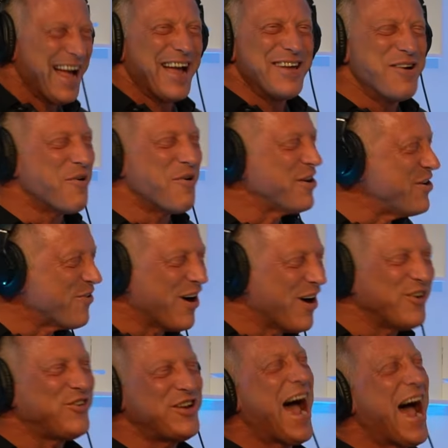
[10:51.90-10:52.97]
you you are
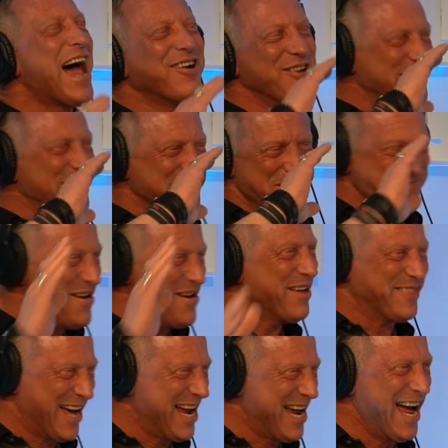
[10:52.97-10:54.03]
shattering the
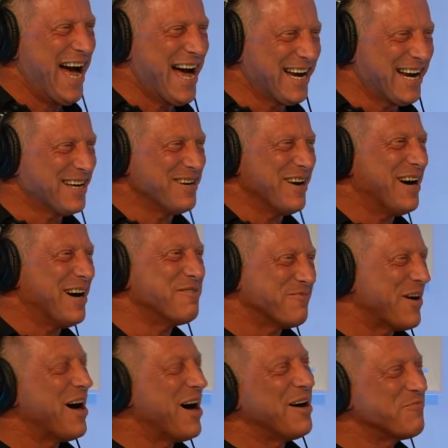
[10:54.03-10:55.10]
myth I had uh,
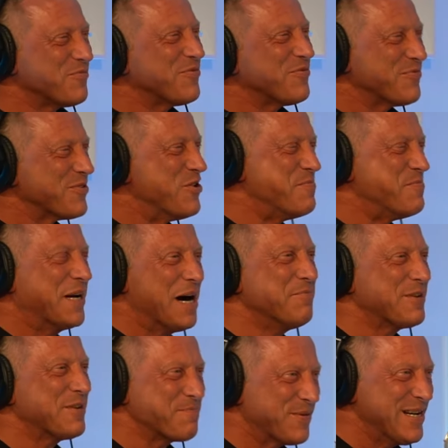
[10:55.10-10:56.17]
of, of who
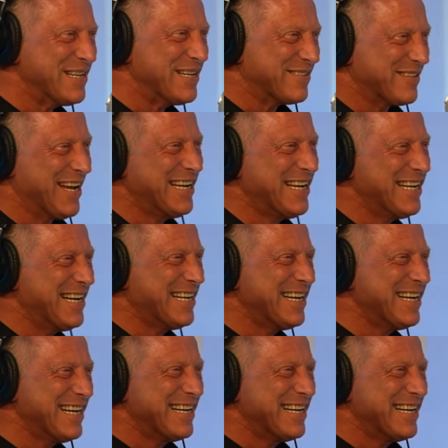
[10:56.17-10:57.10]
becomes a priest. I was